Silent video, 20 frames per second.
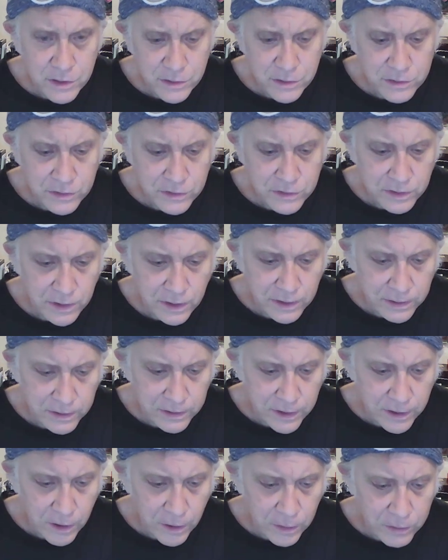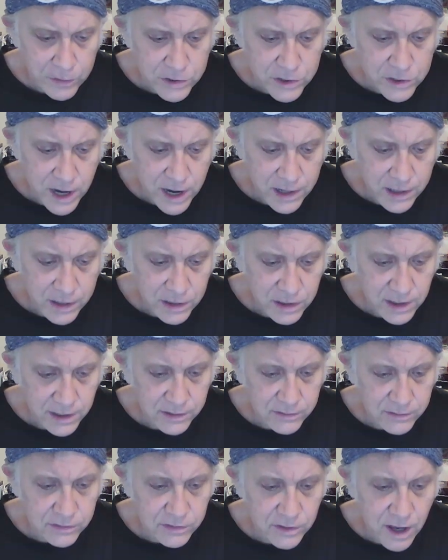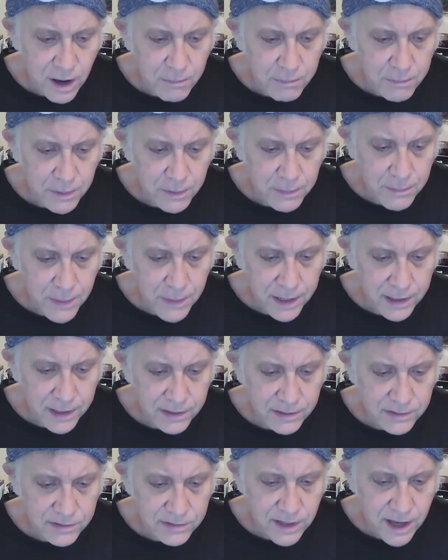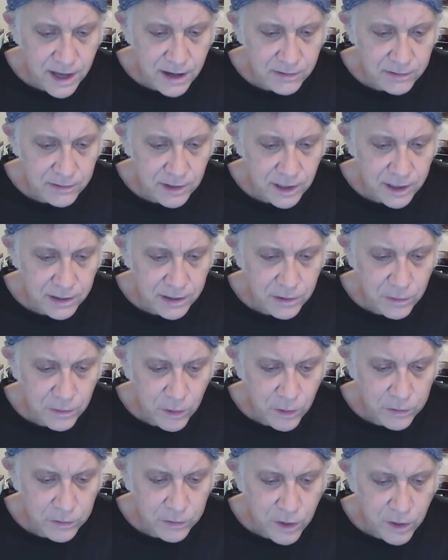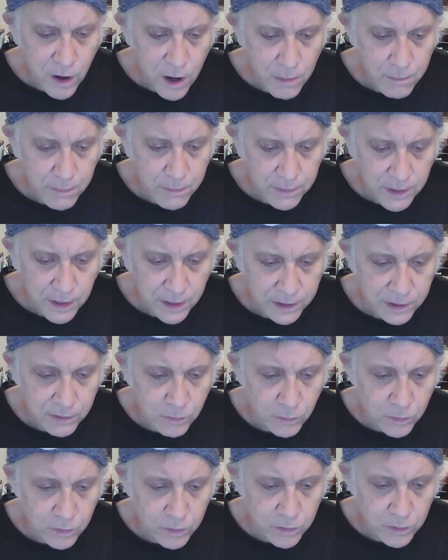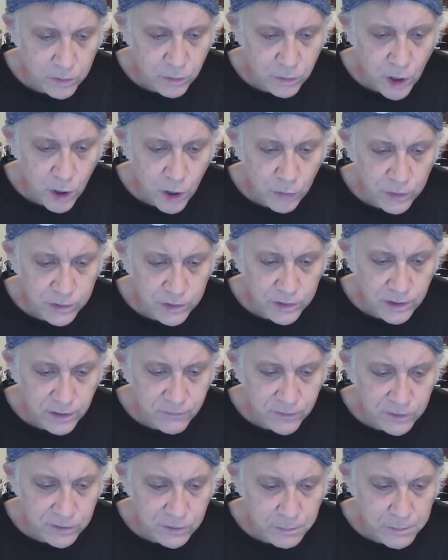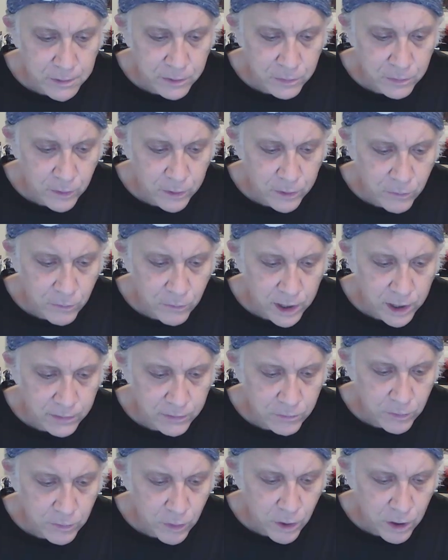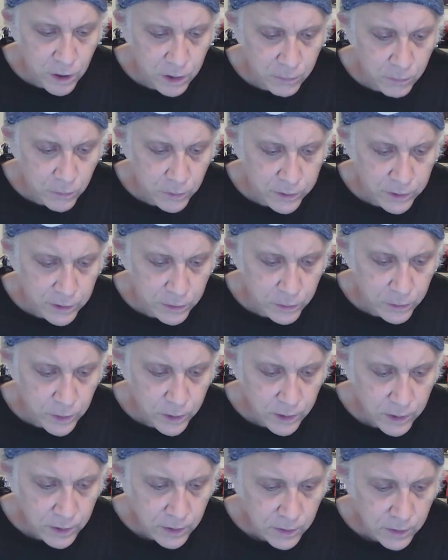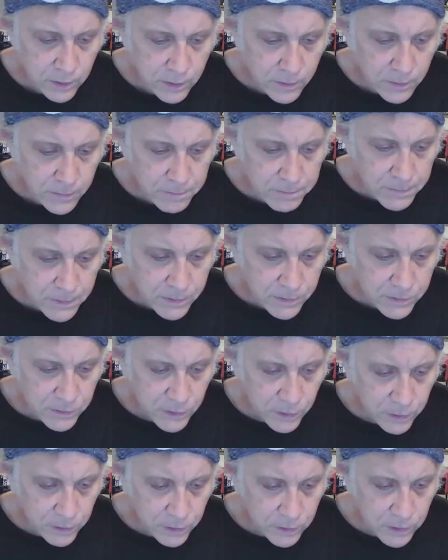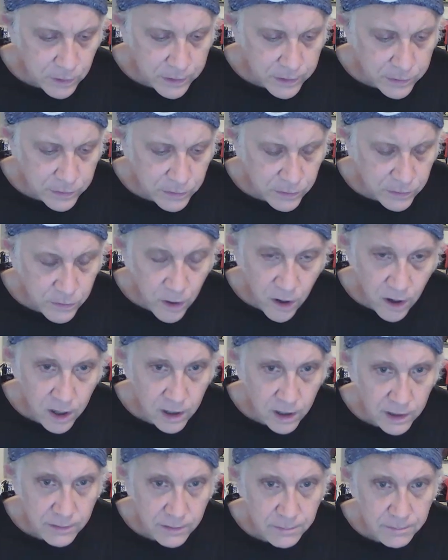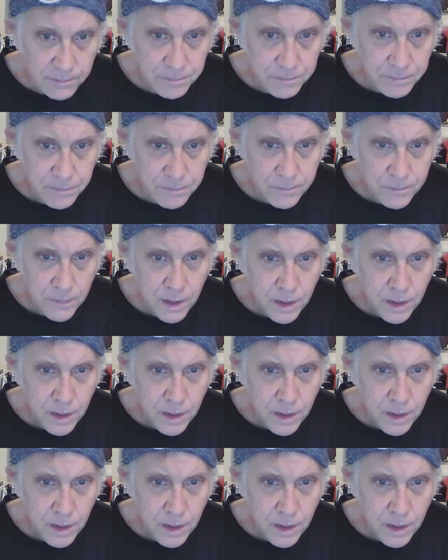to just, shake things up and make it sound like you're on top, but like you know the difference between right and wrong when you certainly do not.